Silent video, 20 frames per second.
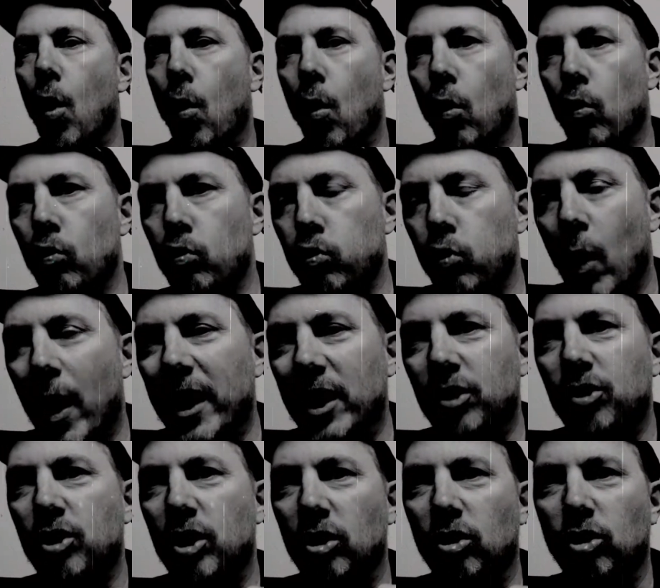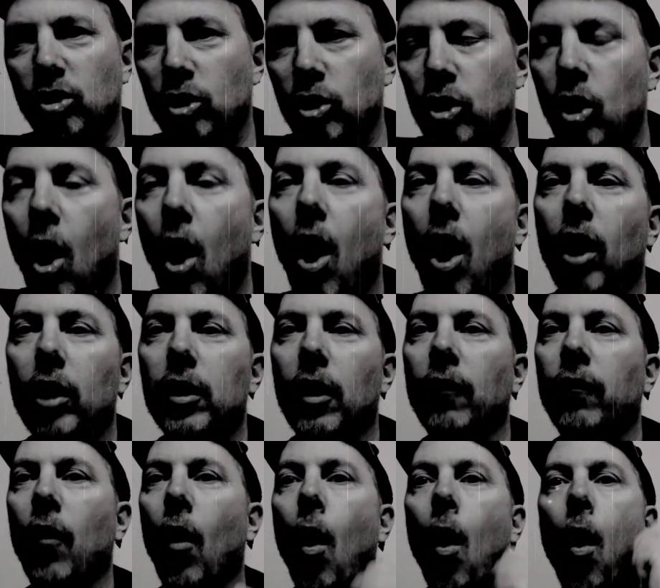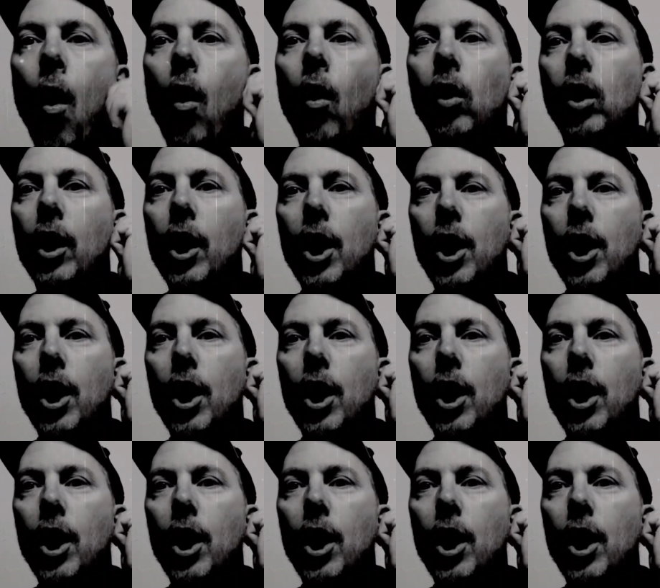righteous God of all.